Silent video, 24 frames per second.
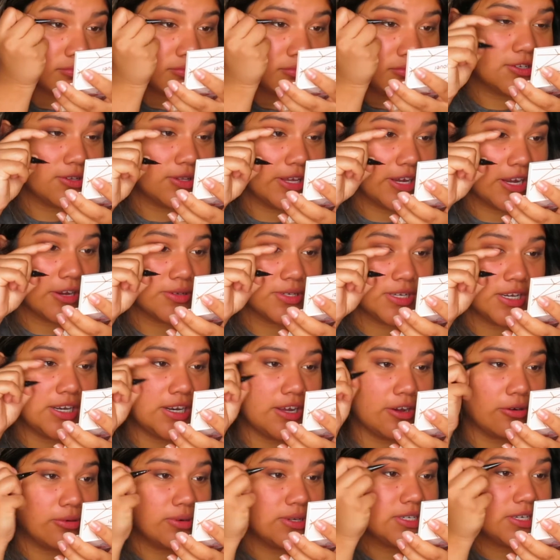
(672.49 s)
So like I was saying,
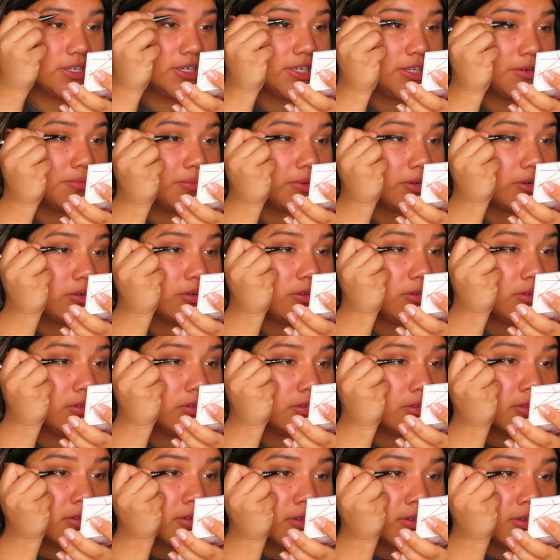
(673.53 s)
I always start in the middle,
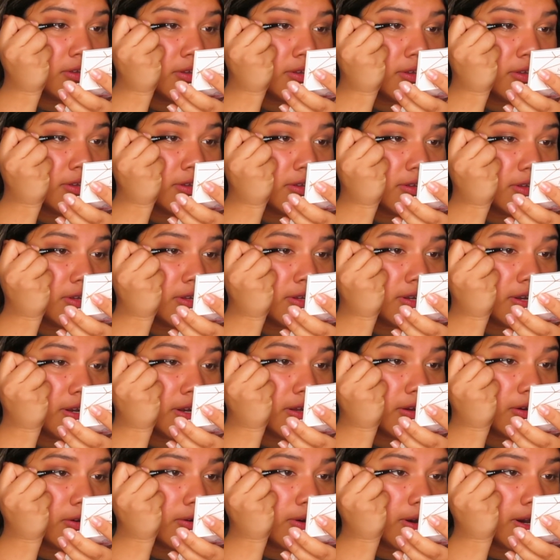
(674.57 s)
and then
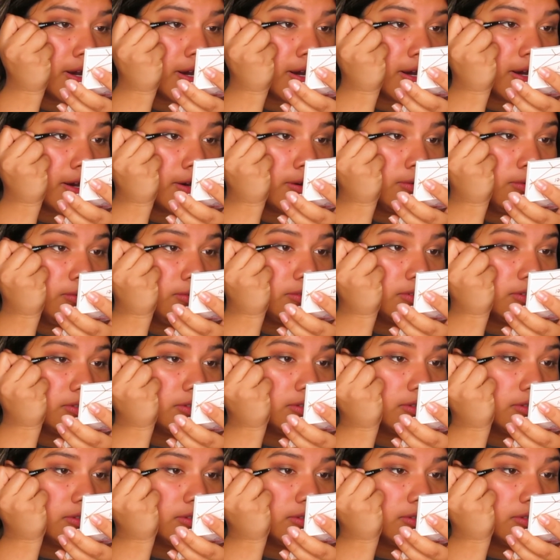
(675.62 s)
I go out